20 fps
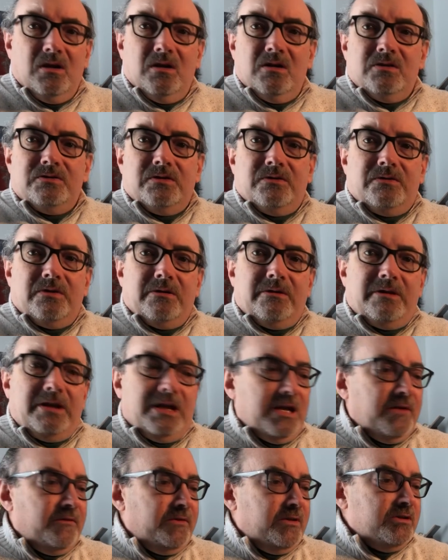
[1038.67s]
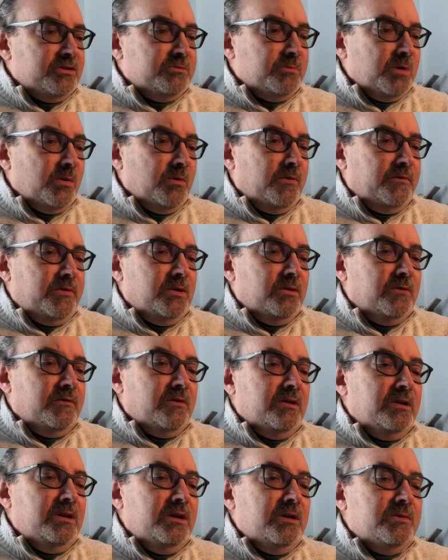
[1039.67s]
So there you have. It. There's my review of the
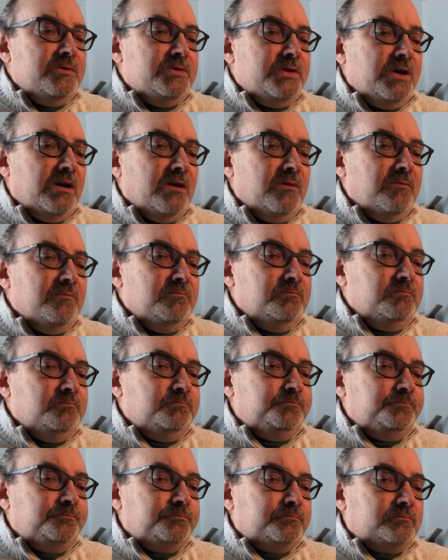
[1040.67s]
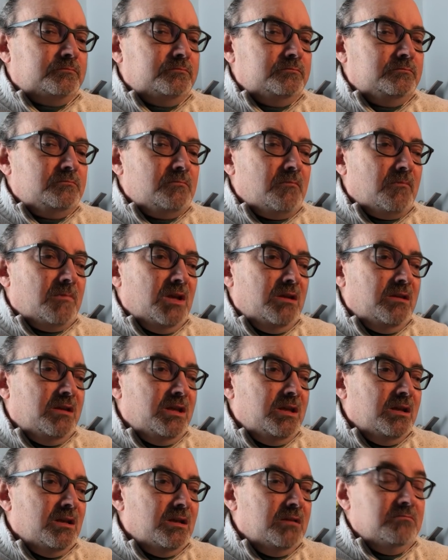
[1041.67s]
Neo chair,
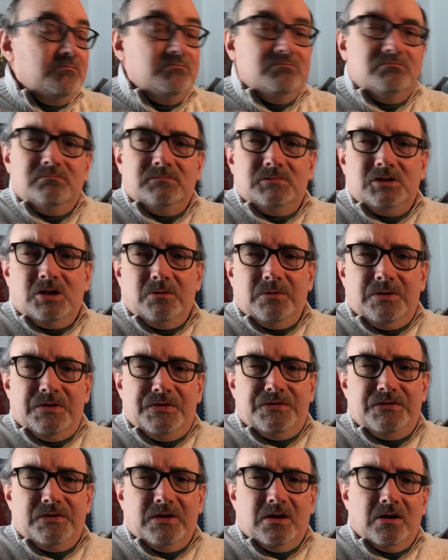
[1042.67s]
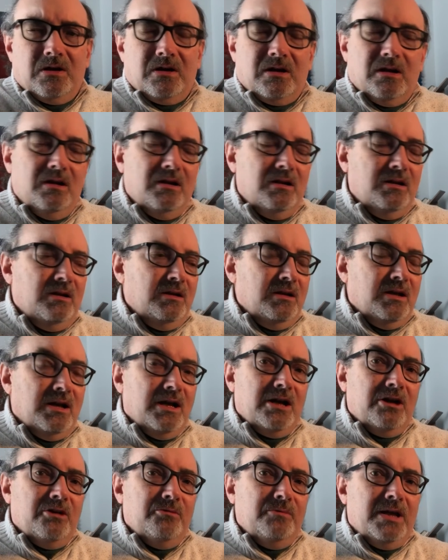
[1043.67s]
the um, Tony Stark
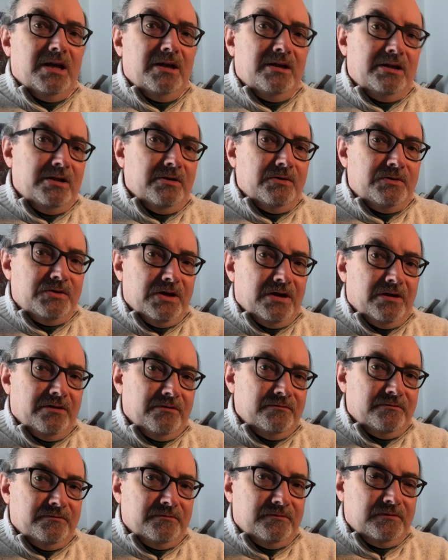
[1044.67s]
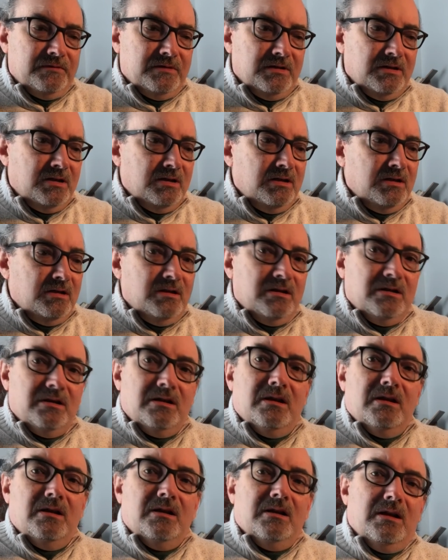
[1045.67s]
Iron Man Neo chair.
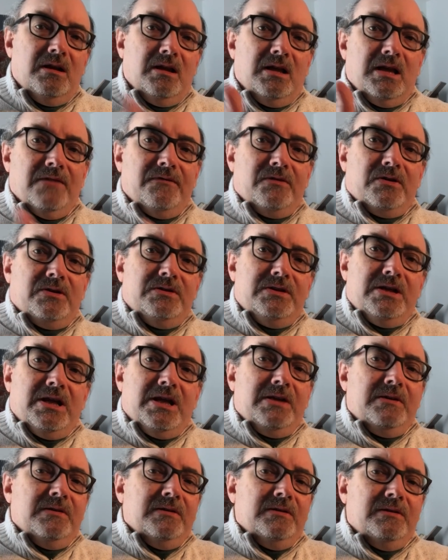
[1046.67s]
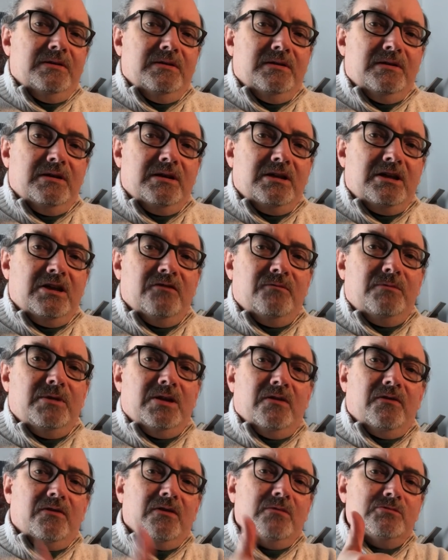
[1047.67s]
Have a good day. Give me
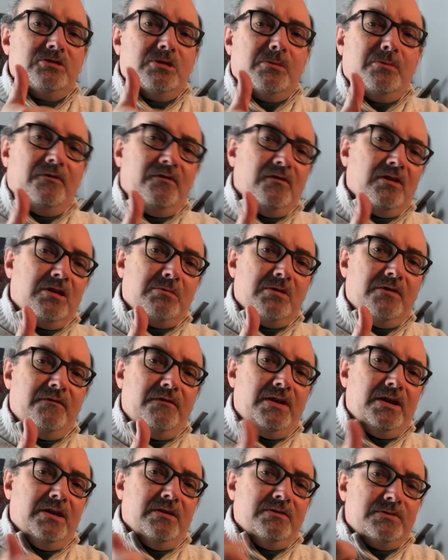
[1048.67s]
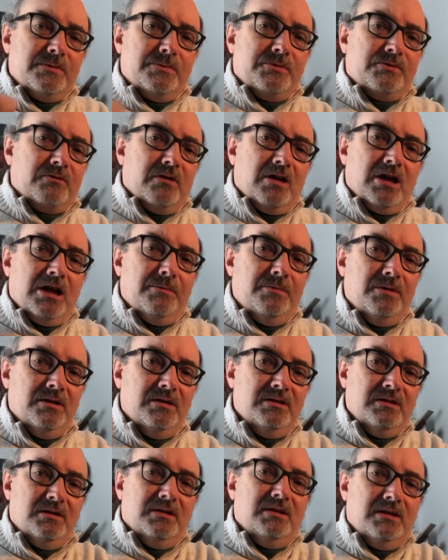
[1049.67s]
a thumbs up if you like my video. Subscribe.
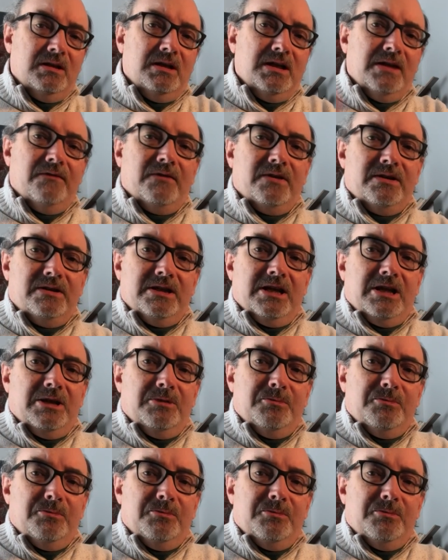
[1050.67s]
Have a good day.